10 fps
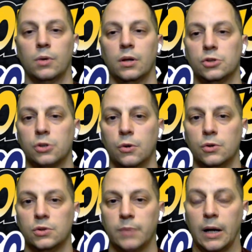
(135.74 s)
one of the
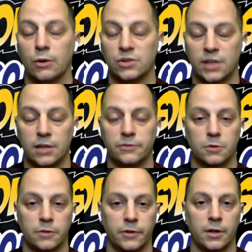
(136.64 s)
shows outside of
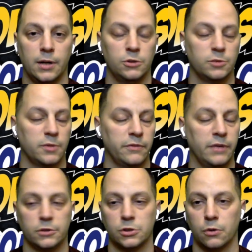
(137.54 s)
Terrificon, which is my
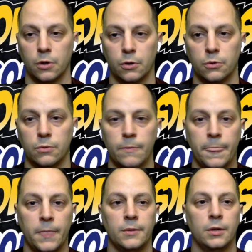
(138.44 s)
favorite show to go to.
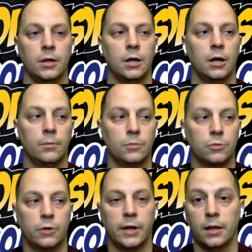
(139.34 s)

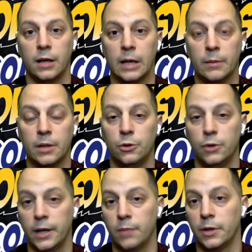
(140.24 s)
Rhode Island Comic Con,
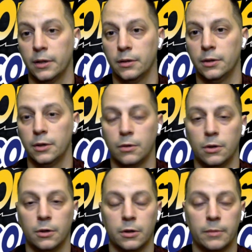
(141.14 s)
you can bring,
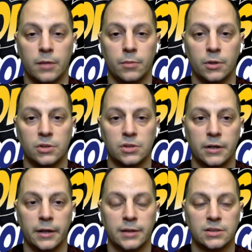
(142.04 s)
a good amount of books
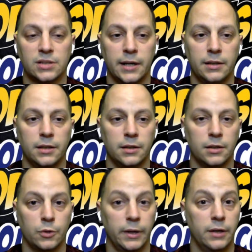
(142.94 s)
there and get signed, and
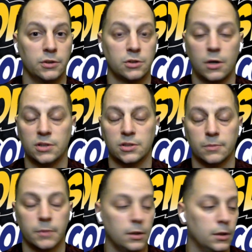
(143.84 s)
the creators are
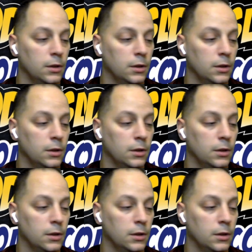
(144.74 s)
awesome.